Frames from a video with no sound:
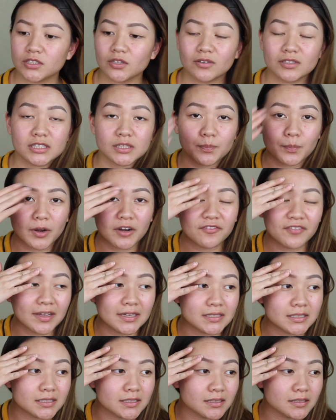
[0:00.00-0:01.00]
so it's a
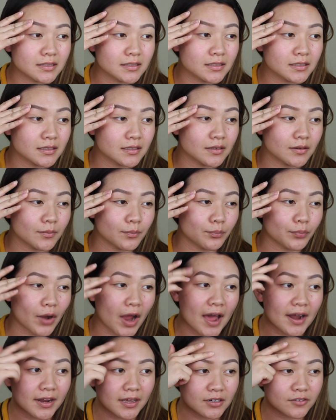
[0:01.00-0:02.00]
perfect
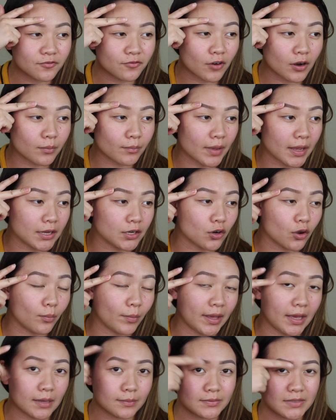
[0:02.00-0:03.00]
product for my no
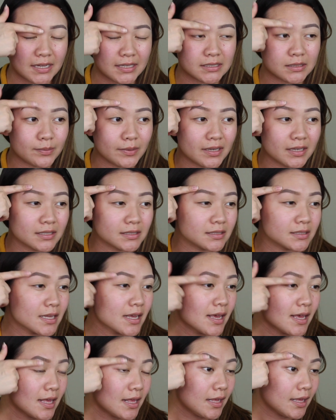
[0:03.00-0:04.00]
makeup days because
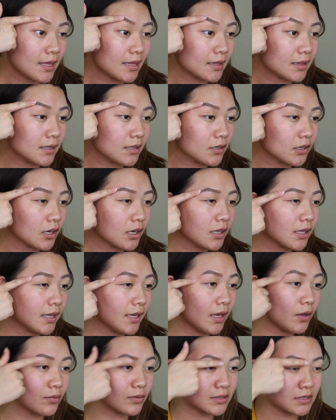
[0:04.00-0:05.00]
it
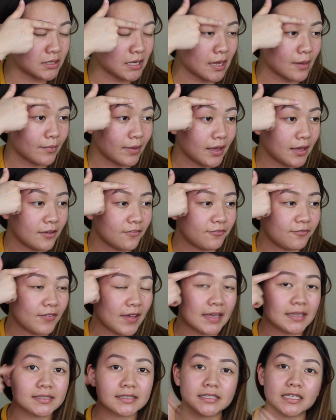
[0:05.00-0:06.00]
literally will stay on my
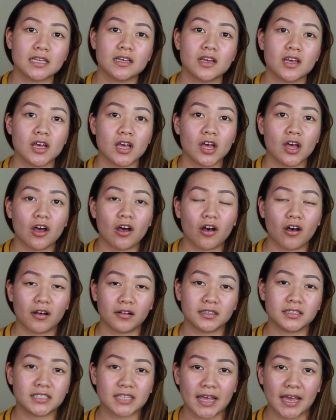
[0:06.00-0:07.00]
face
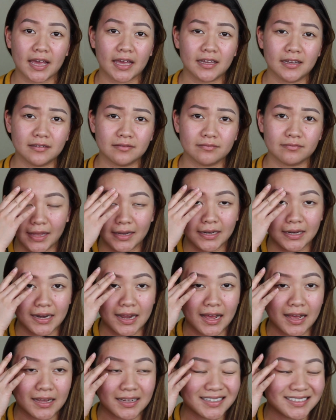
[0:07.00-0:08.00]
all day and
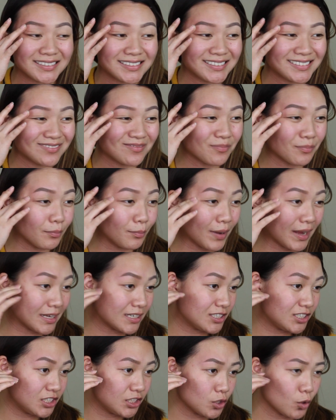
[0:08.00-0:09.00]
not
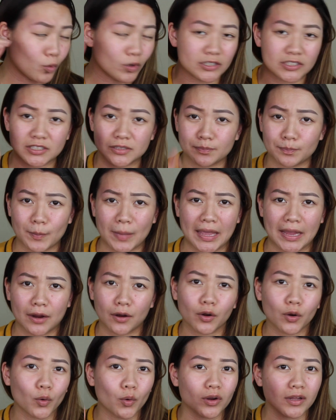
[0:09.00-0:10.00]
budge or
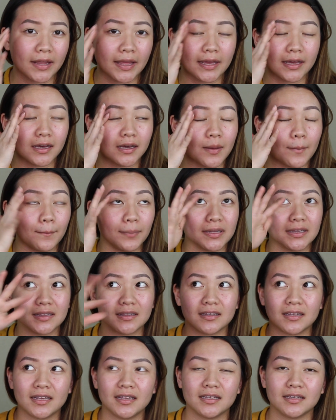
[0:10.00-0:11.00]
smear or like
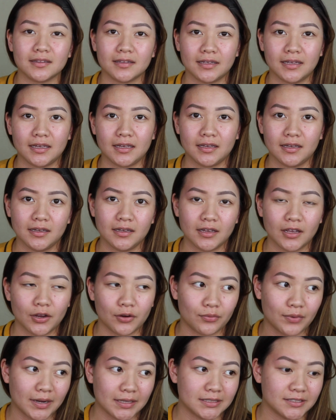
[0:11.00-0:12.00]
completely
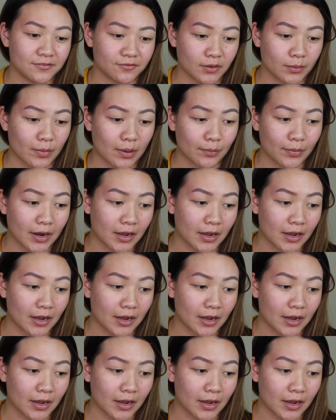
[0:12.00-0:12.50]
erase from my